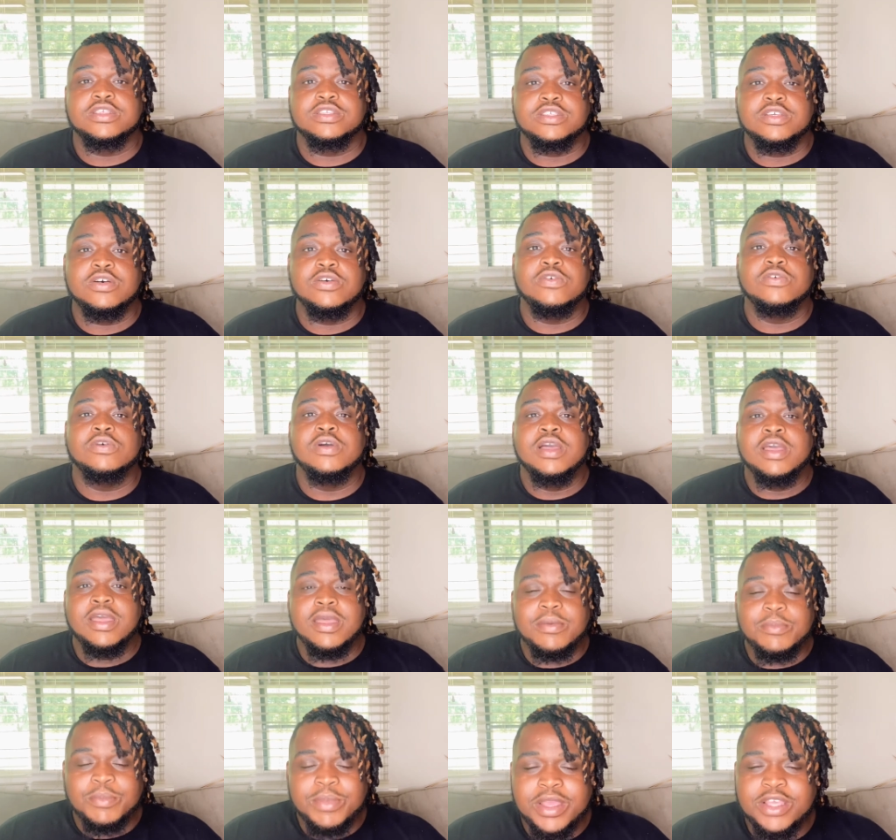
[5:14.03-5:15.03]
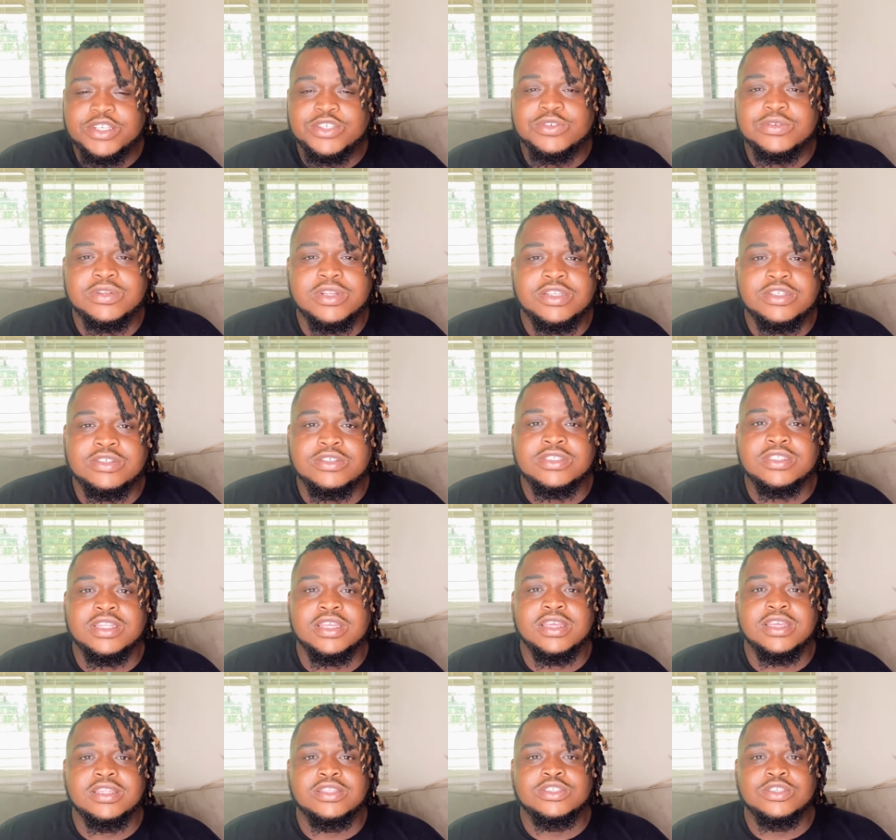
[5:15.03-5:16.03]
So make sure that you're
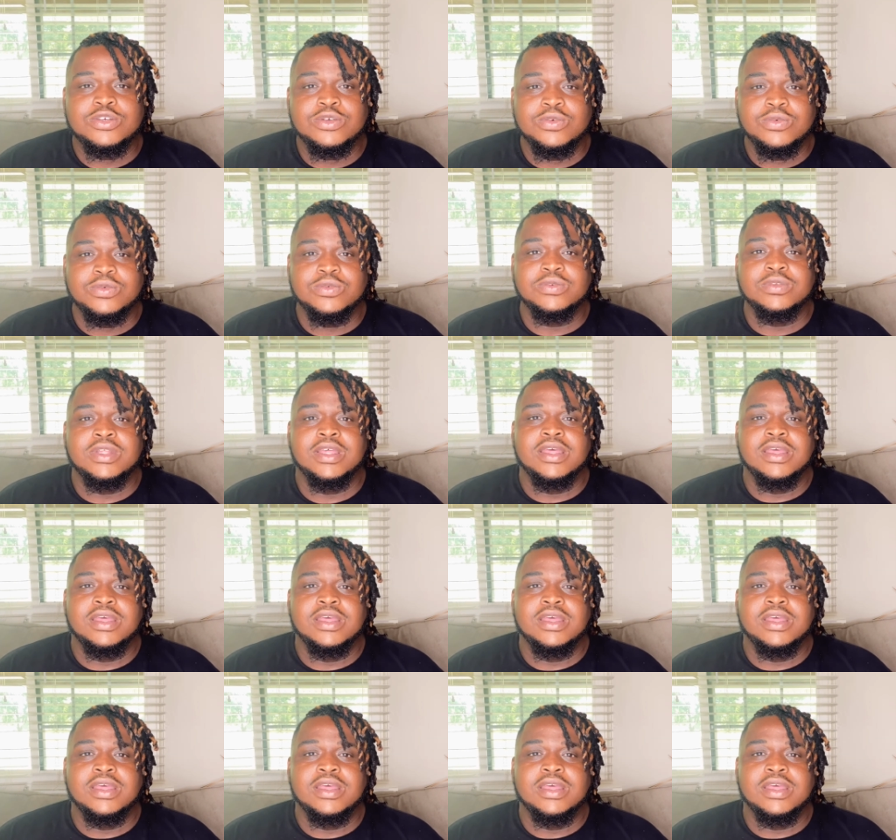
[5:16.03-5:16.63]
staying tuned.